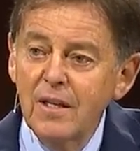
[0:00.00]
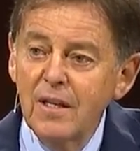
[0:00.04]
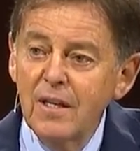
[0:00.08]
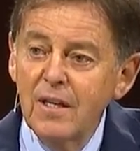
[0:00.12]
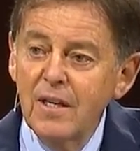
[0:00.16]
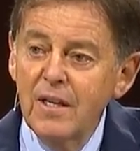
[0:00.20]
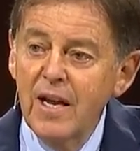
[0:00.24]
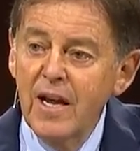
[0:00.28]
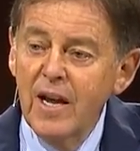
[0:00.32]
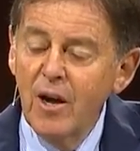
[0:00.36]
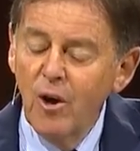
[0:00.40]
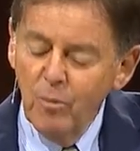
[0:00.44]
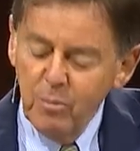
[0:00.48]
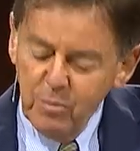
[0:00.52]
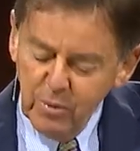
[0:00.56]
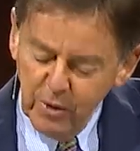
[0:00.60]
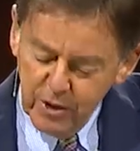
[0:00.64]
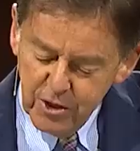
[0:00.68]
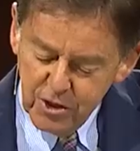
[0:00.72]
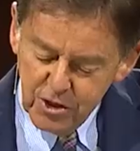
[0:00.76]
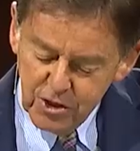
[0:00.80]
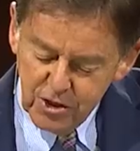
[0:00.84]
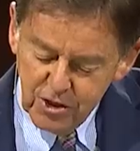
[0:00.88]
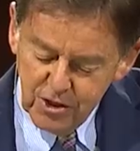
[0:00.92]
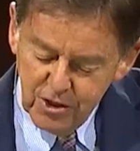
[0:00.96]
and
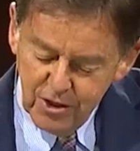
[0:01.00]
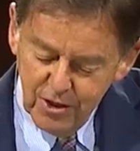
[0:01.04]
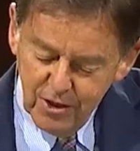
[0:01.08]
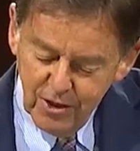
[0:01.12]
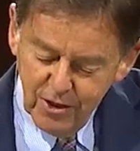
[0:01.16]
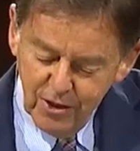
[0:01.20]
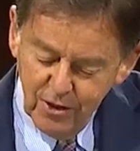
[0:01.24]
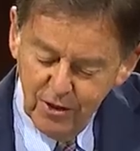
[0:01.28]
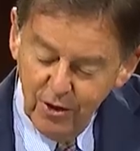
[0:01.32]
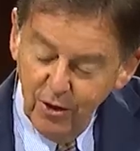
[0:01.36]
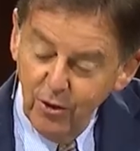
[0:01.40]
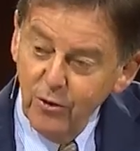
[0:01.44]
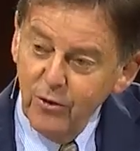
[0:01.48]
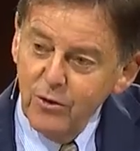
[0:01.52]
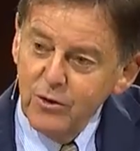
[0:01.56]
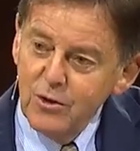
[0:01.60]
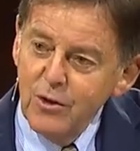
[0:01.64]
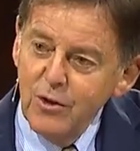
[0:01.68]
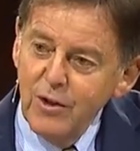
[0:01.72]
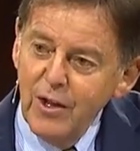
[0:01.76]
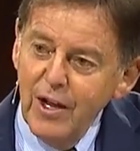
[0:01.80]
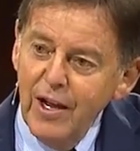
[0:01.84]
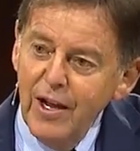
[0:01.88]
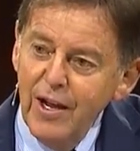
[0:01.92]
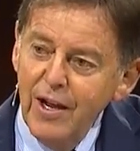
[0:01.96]
helpless, look
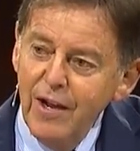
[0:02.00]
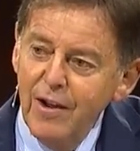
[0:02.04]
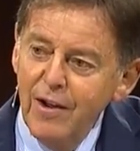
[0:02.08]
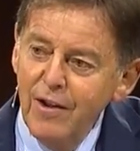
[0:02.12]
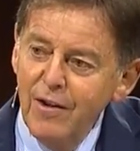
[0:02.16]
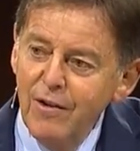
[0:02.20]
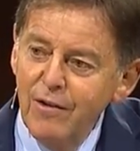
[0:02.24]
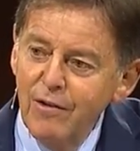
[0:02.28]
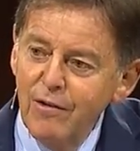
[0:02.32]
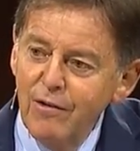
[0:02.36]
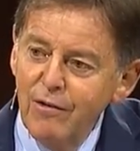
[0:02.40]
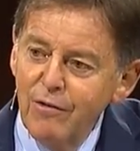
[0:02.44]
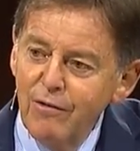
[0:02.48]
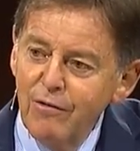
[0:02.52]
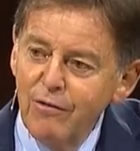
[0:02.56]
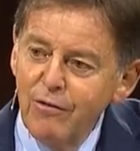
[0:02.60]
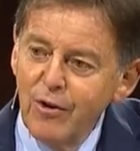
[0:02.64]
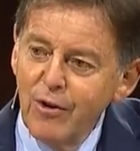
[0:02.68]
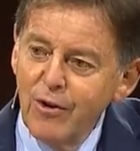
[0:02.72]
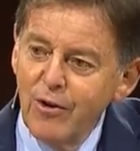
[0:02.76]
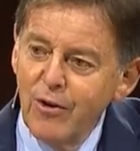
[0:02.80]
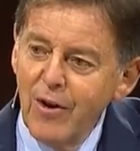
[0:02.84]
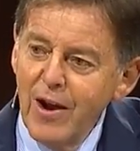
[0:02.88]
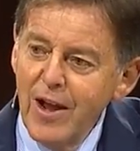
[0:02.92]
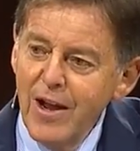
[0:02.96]
to thee
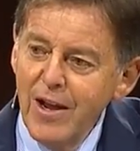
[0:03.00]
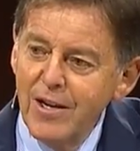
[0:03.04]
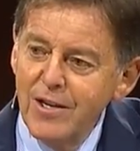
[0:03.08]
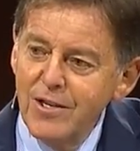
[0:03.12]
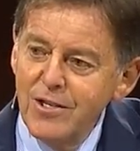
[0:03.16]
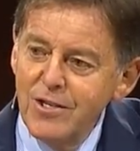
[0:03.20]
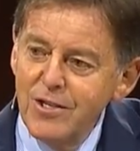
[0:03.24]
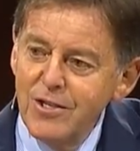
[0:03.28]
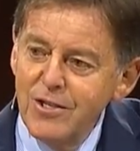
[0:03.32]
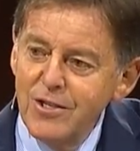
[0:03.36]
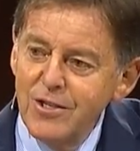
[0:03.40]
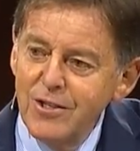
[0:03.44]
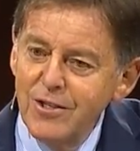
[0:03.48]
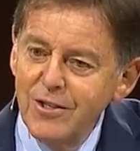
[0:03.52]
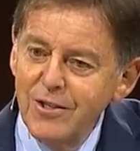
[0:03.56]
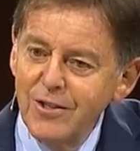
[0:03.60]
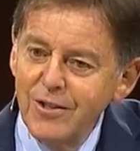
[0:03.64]
for grace.